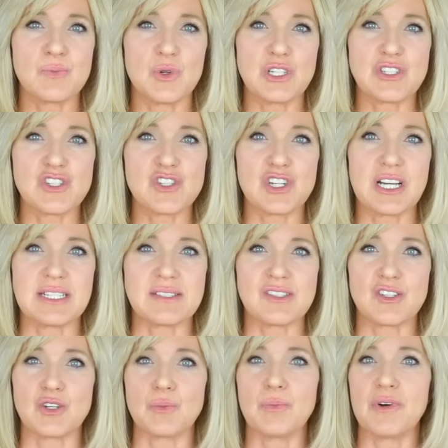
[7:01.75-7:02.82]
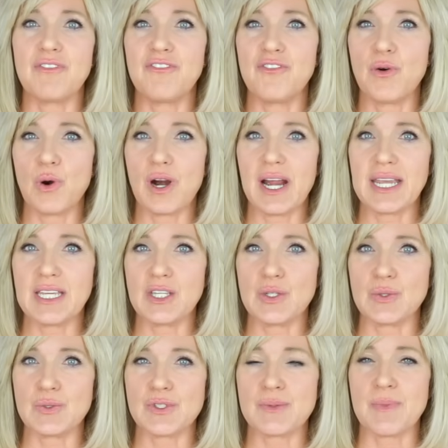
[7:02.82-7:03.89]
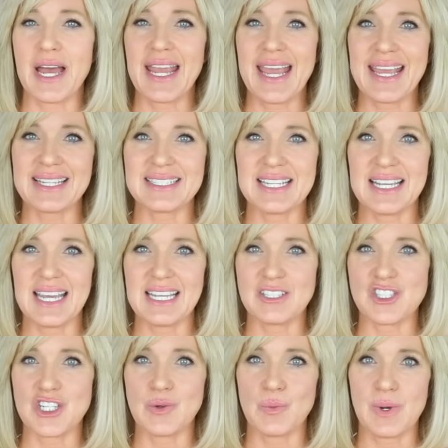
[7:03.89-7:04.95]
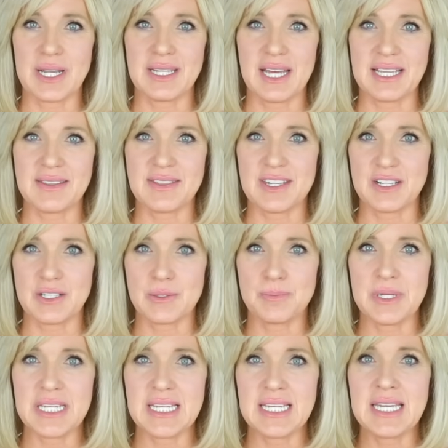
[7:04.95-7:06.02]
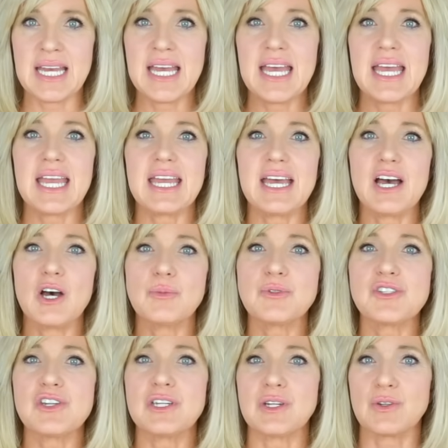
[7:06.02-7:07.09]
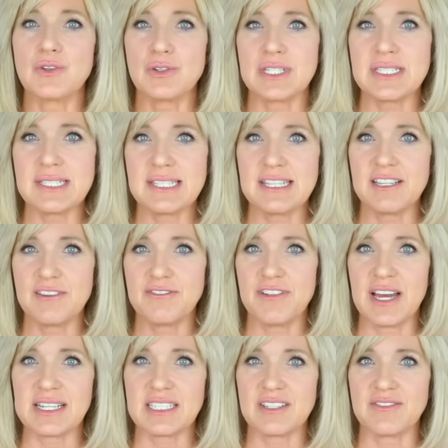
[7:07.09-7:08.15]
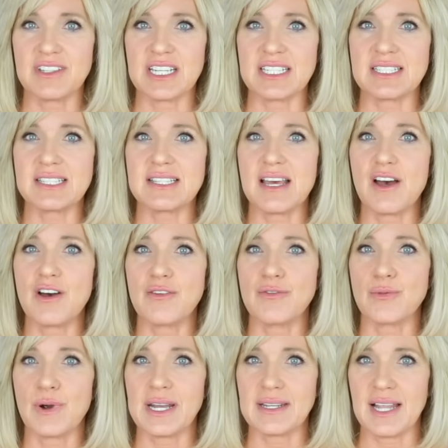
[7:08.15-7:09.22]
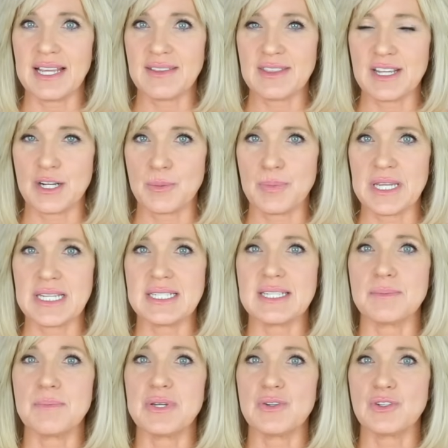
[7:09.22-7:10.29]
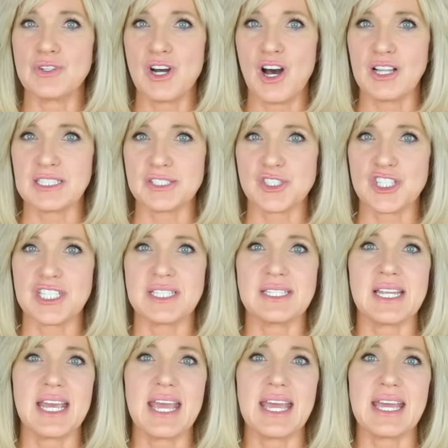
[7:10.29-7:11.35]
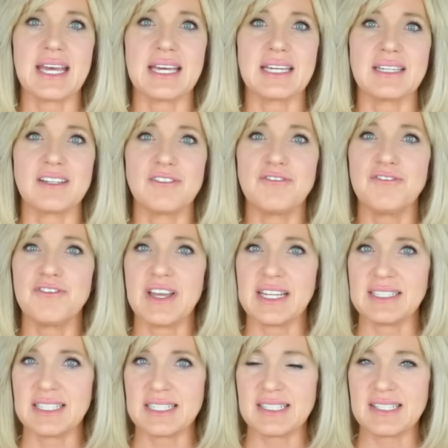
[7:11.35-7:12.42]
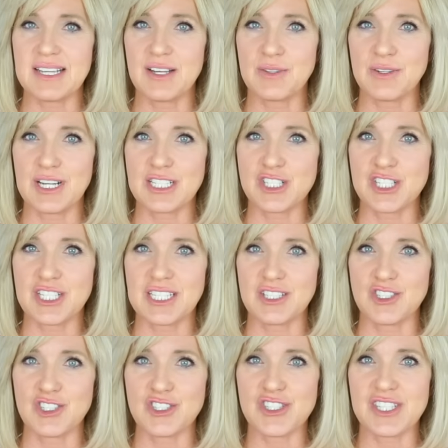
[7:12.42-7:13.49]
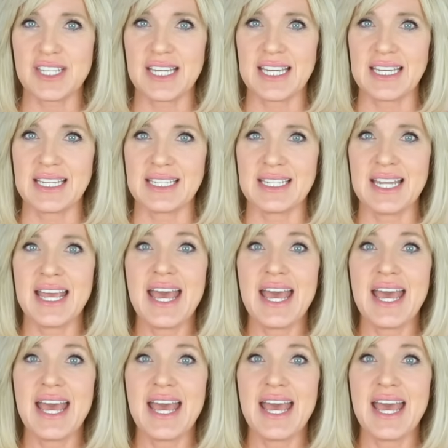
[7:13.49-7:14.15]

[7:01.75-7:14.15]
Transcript: moisturizer before I use my anti-aging red light therapy. It helps to increase the effectiveness of red light therapy to build collagen and fade discoloration in your skin.